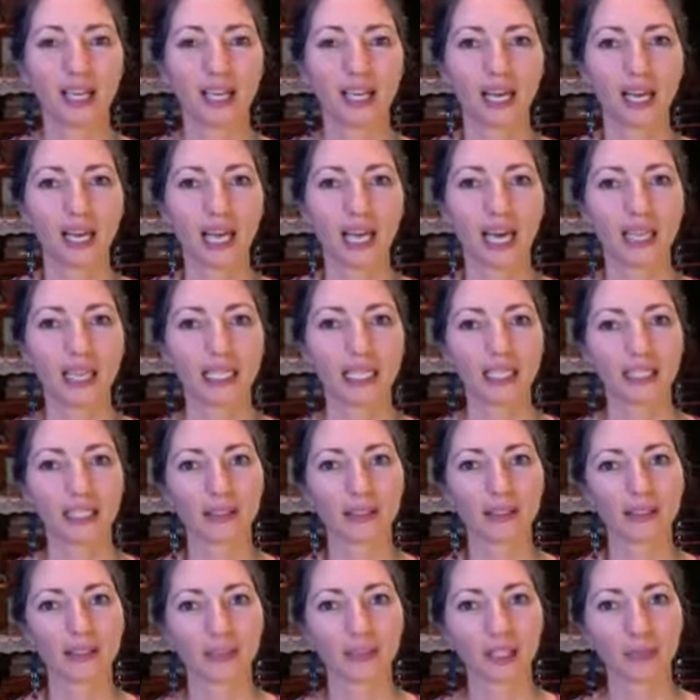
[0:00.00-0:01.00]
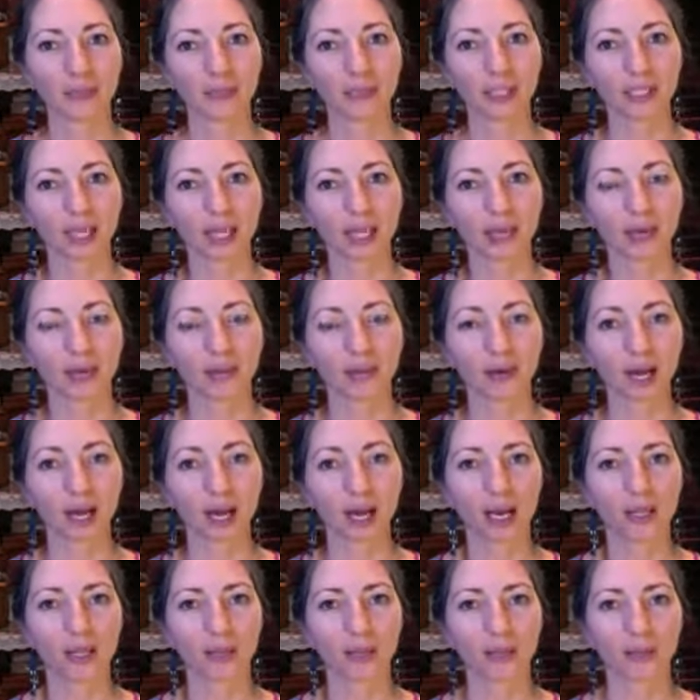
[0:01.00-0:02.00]
And at the same time
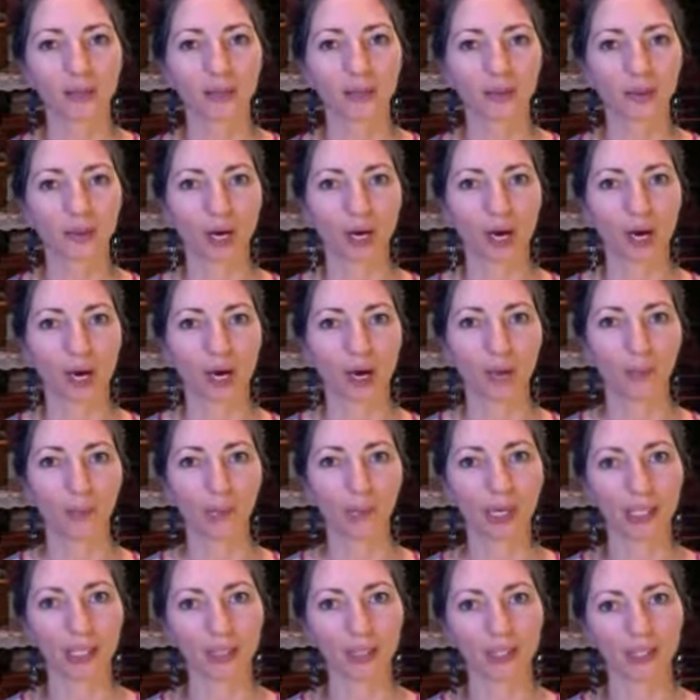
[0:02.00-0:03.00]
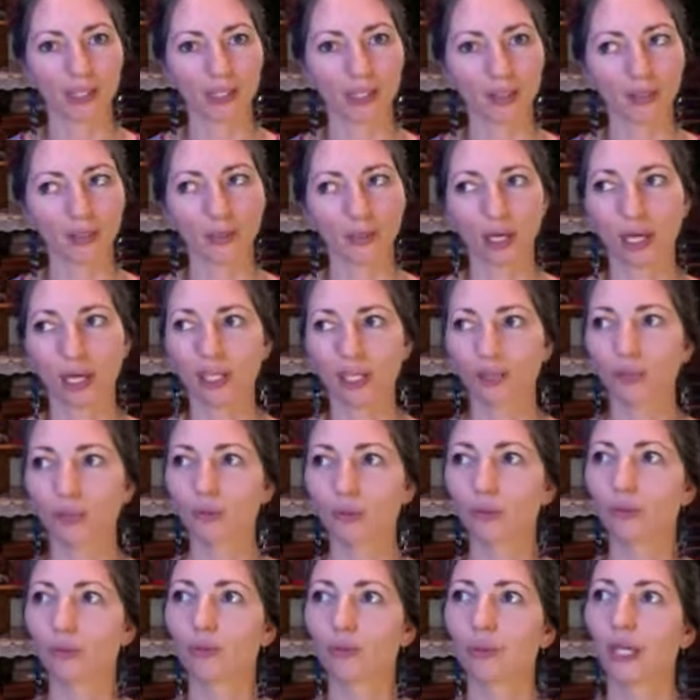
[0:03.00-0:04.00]
as you are bending your head to
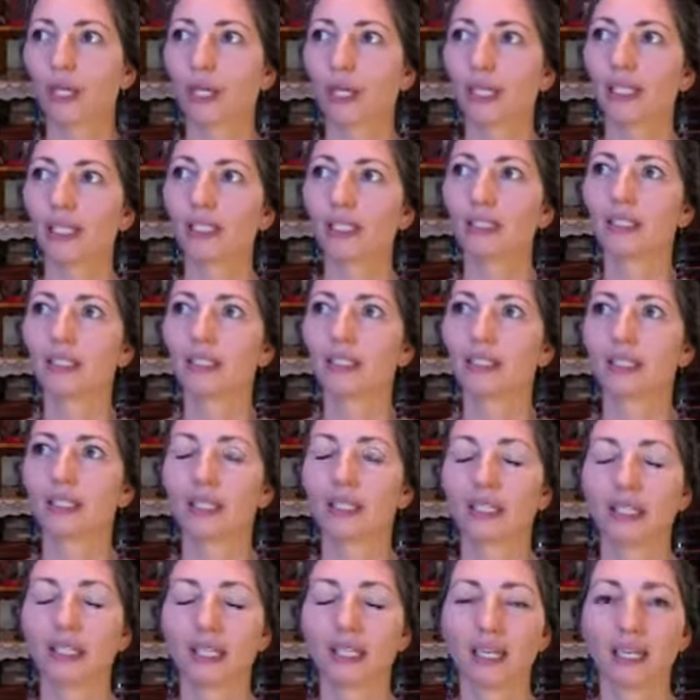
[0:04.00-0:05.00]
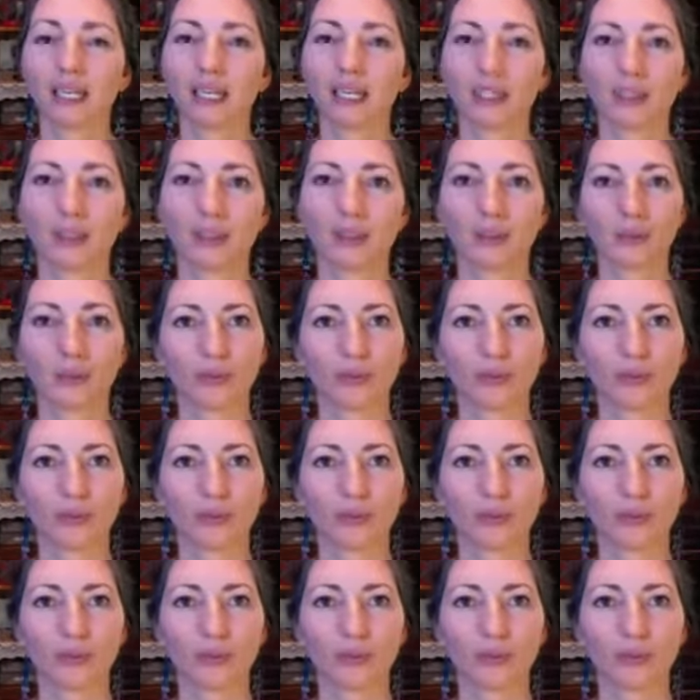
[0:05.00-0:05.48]
the right, and you